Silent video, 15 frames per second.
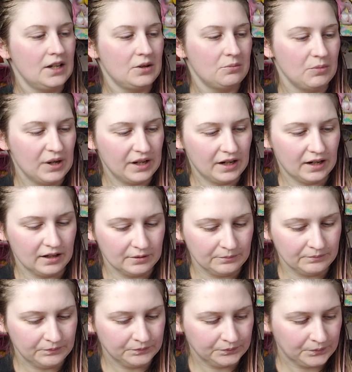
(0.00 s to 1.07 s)
but
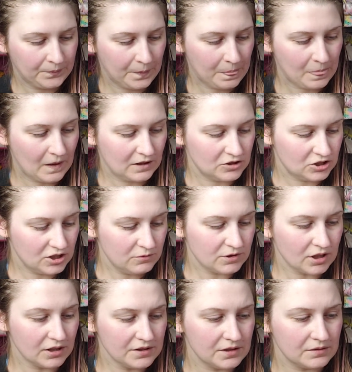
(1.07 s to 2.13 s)
she was
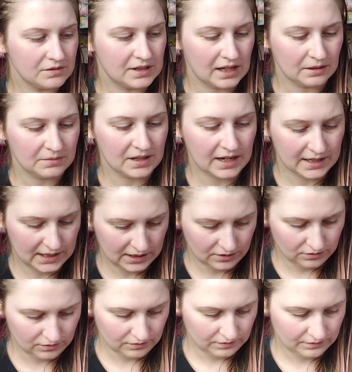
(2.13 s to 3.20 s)
also stamped
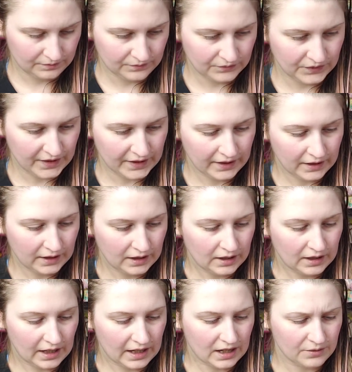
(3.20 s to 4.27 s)
ideal.
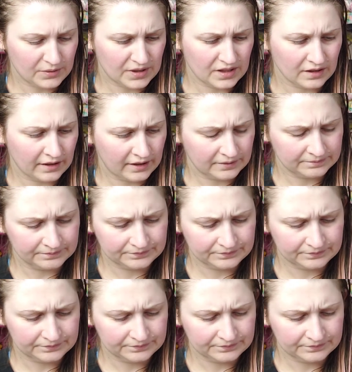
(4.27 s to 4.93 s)
And I was like,